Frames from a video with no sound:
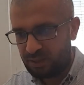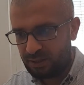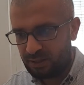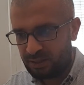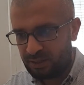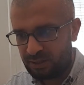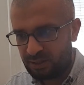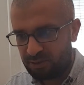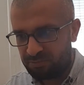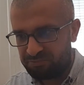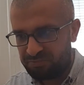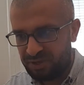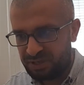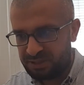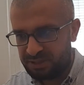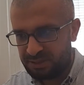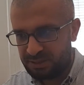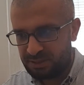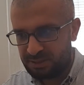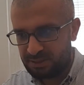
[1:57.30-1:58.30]
uh,
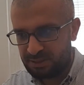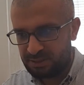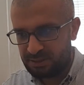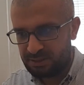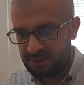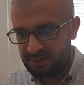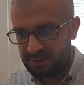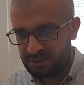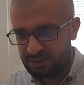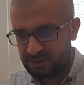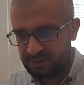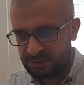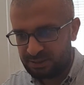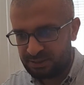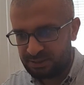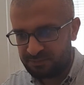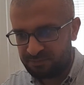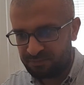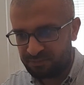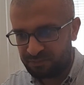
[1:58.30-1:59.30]
but uh,
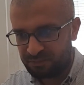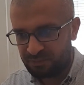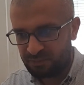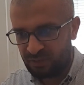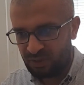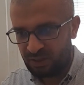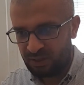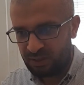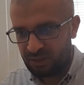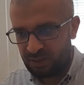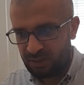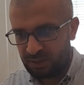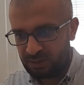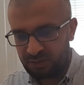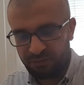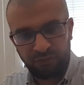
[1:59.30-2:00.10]
uh, the